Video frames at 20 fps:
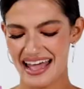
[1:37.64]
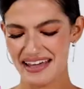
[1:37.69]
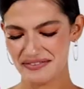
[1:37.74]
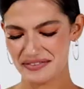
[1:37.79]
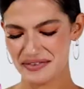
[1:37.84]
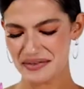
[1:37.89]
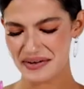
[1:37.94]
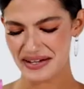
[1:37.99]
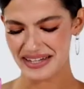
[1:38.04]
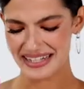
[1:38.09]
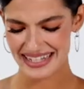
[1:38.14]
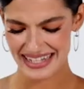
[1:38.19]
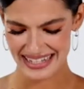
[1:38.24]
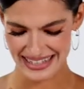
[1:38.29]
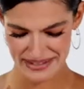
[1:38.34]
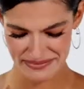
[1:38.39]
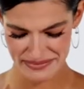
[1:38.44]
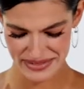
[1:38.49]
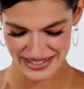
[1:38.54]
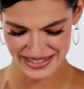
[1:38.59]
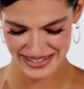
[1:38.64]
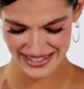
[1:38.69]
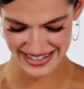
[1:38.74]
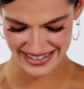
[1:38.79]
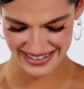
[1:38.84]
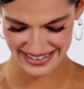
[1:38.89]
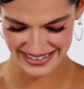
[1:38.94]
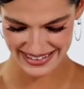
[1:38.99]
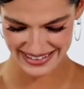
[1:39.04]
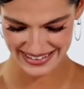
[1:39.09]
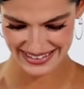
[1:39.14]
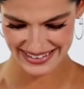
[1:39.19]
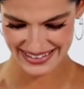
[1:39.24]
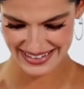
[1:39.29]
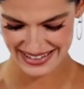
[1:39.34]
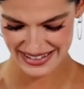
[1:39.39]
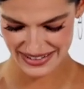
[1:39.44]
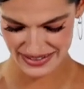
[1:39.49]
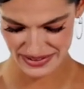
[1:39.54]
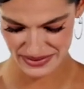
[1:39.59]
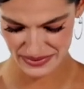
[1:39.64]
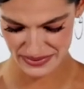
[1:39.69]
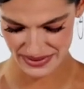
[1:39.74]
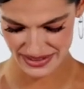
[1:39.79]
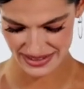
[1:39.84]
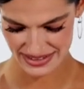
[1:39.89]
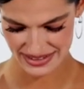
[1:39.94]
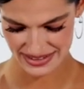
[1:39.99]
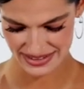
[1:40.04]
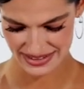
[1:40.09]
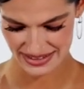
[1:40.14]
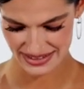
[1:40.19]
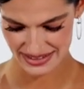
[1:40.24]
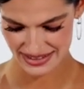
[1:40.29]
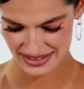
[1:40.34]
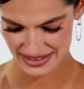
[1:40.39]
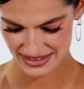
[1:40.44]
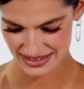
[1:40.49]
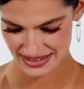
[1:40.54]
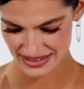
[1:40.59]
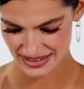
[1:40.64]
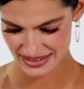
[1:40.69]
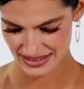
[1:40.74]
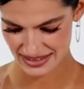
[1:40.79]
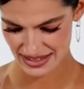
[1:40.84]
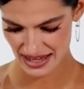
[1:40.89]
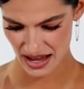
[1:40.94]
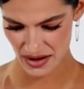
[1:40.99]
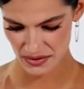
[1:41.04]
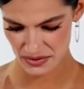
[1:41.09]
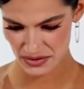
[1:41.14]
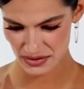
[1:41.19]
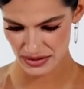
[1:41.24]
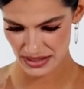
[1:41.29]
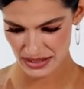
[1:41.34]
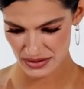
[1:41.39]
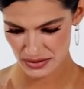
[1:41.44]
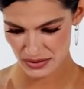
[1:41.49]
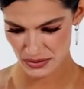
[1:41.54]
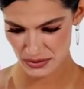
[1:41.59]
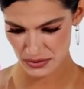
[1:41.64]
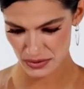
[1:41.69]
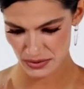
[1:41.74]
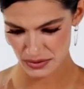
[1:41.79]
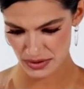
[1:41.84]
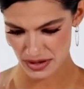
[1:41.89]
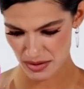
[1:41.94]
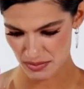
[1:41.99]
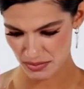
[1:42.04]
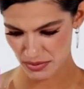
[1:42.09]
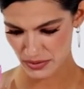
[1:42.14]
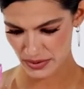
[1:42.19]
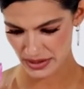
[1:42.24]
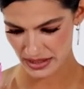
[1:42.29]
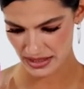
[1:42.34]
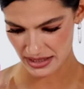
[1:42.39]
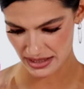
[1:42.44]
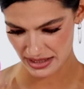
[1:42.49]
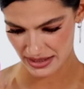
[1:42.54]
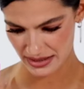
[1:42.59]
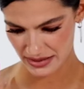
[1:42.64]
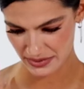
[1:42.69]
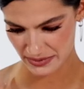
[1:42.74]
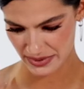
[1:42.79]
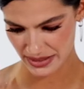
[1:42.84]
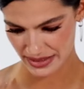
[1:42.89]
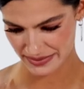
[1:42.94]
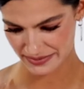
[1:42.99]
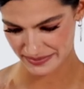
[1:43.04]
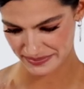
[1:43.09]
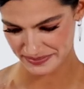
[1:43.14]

have no idea. Let me check. It's a good one. How do you like scroll up quickly? Wait.